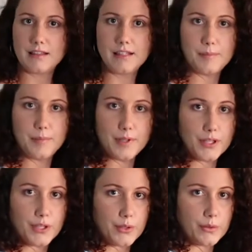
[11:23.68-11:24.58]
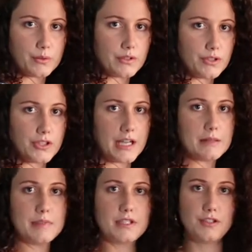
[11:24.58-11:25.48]
the blue
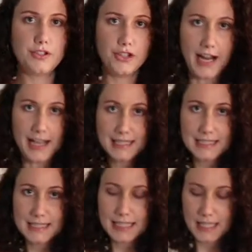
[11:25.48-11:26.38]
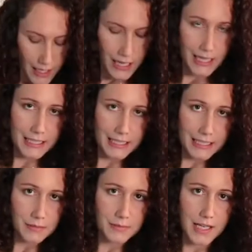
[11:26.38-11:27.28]
striped dress. I
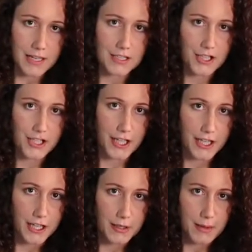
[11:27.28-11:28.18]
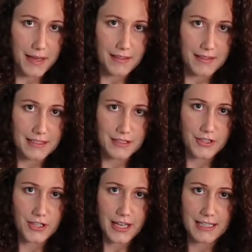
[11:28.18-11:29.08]
am not sure about this
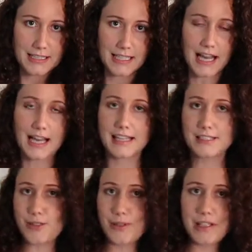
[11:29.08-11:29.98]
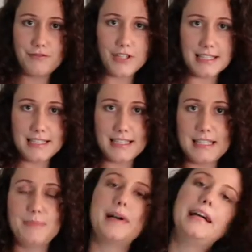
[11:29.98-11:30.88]
dress. I do love
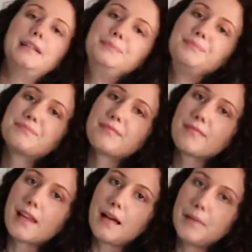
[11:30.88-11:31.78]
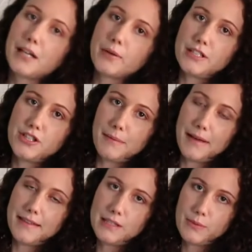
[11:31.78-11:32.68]
dresses, but I'm not quite sure
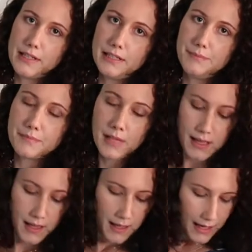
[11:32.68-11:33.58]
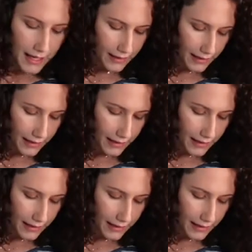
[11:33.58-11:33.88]
about this one. I